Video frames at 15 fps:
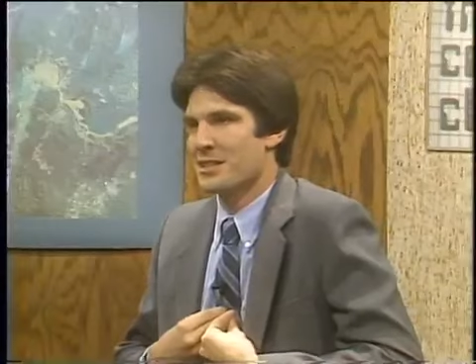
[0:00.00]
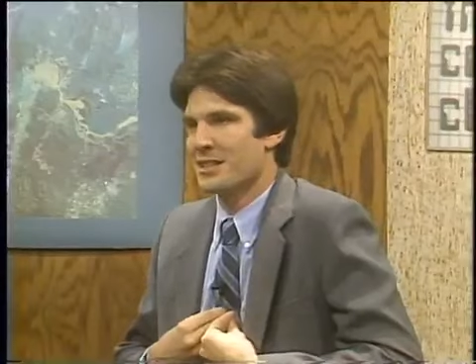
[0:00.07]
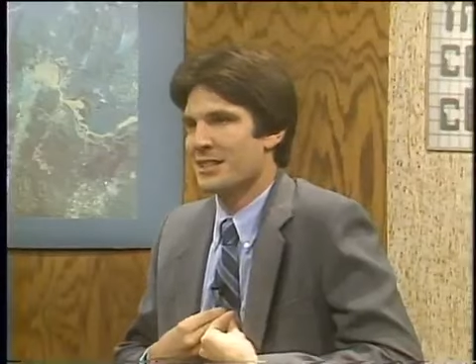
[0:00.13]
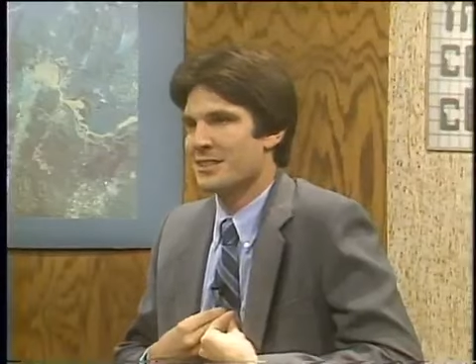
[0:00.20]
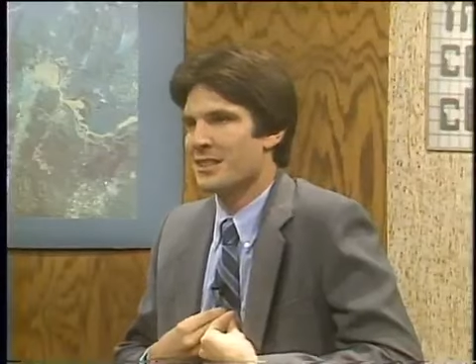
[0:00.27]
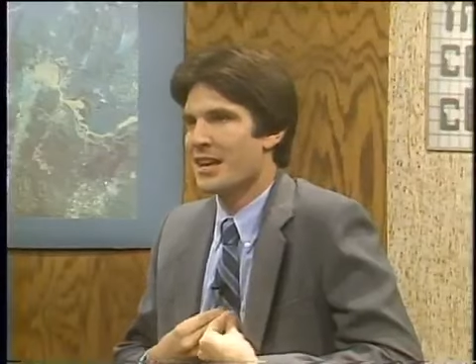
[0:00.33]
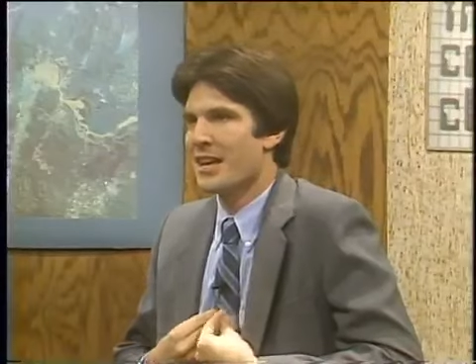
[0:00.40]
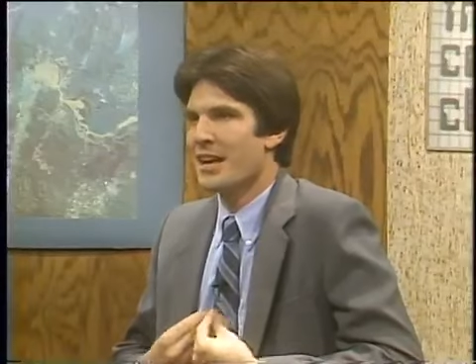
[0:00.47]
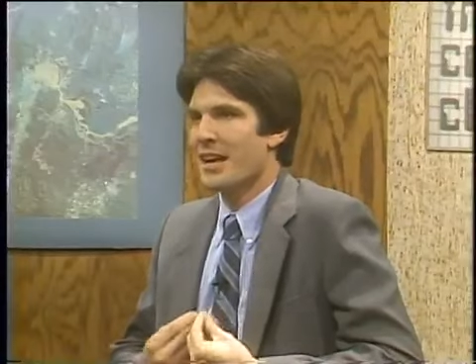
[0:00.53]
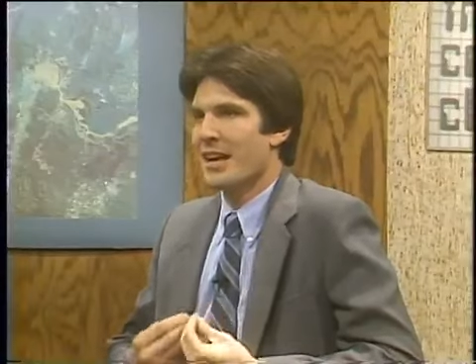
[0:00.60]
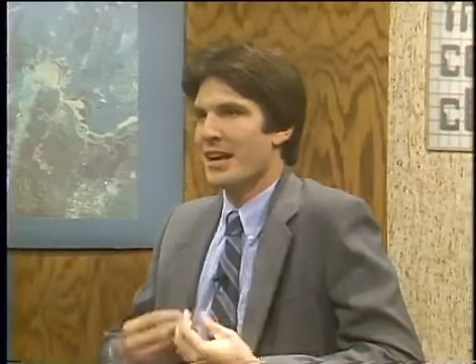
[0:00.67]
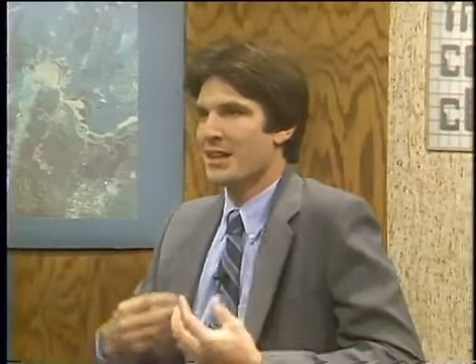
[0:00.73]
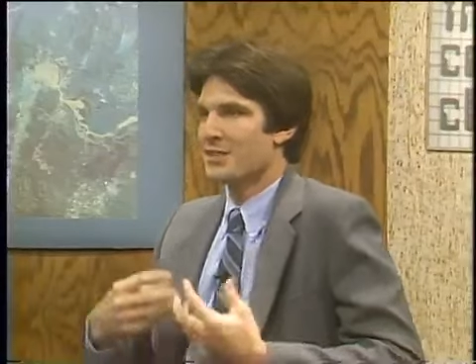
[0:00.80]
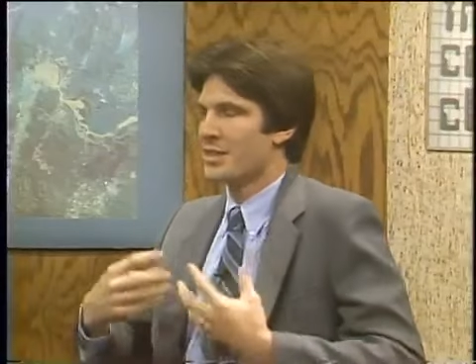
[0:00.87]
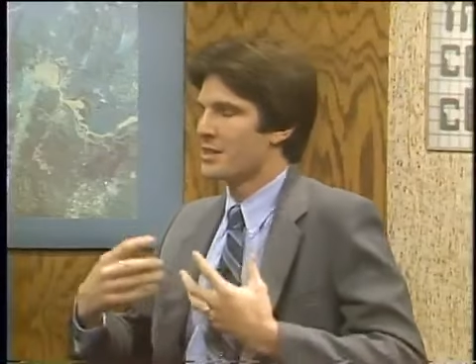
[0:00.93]
is
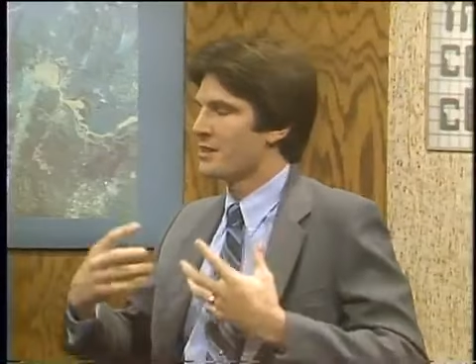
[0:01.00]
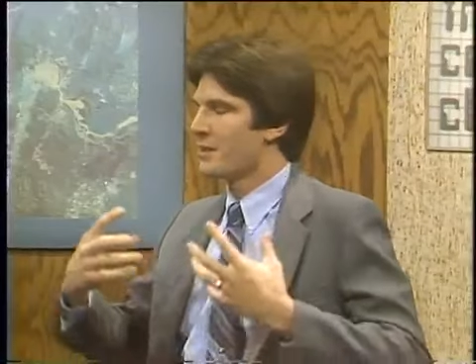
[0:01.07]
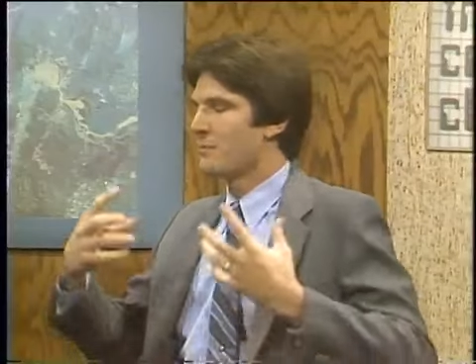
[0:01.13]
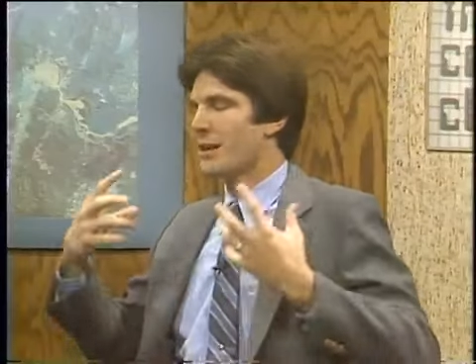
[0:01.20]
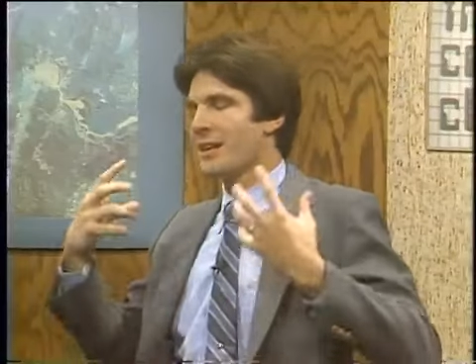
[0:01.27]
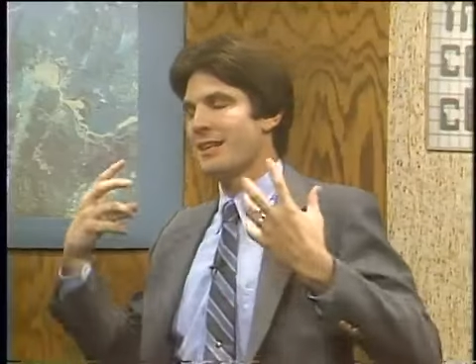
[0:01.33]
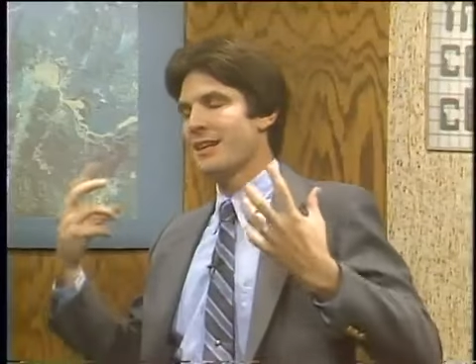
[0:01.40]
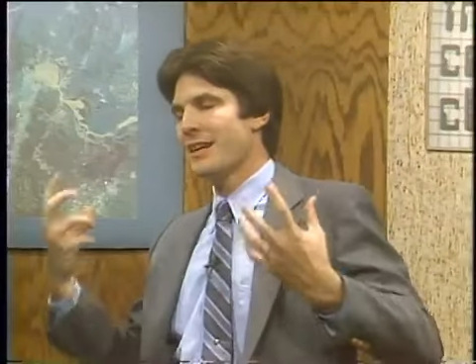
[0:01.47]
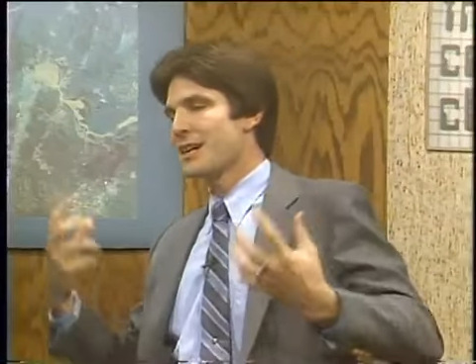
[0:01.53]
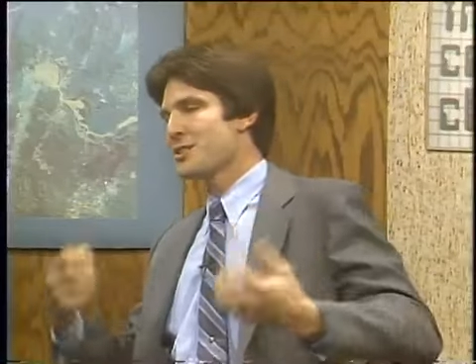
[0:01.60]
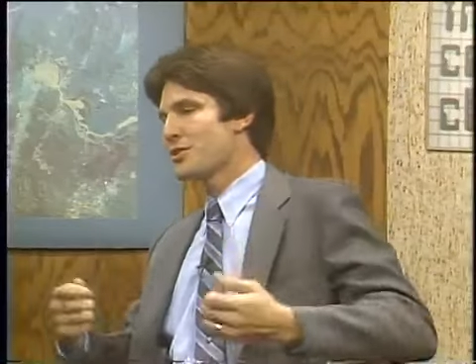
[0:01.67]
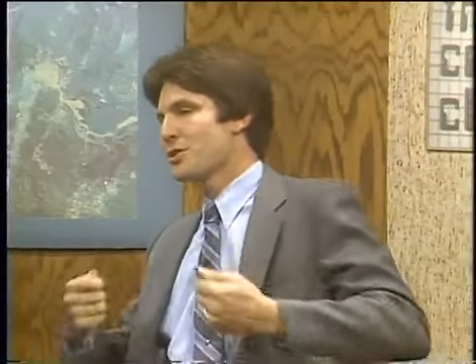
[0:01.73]
they say, my gosh,